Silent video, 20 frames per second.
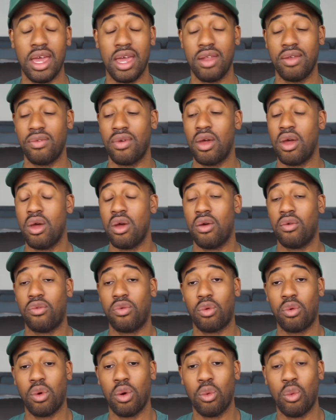And
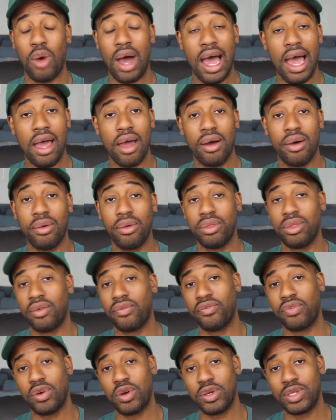for a while in the
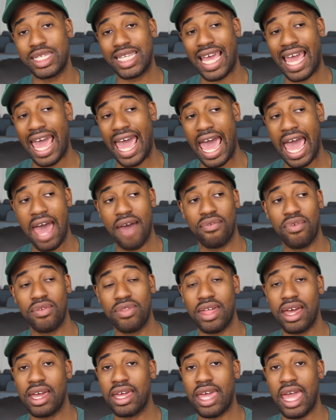first half of
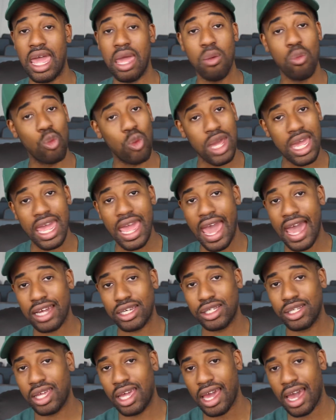that game, we
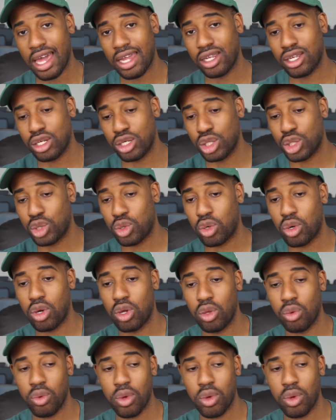actually had control.